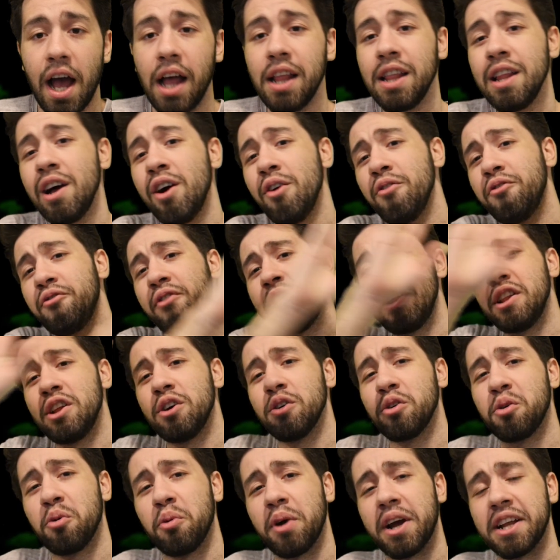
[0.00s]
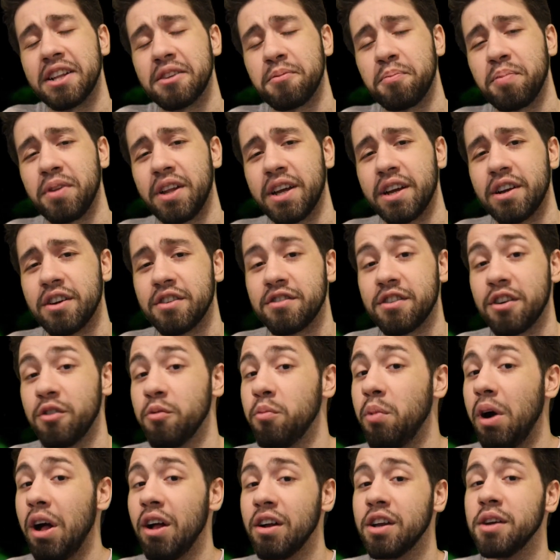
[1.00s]
Hello fellow Gwent players, and
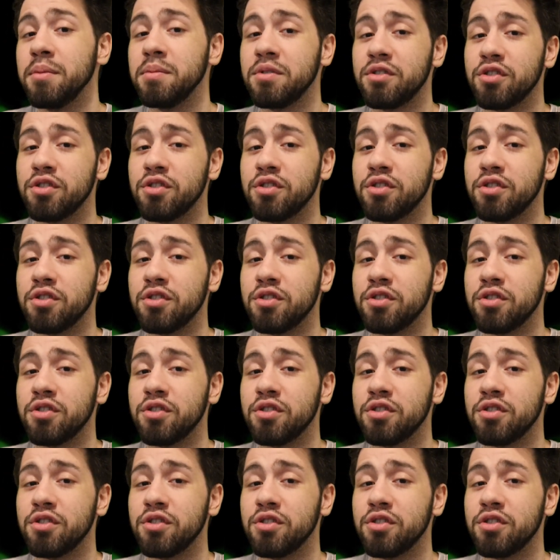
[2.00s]
welcome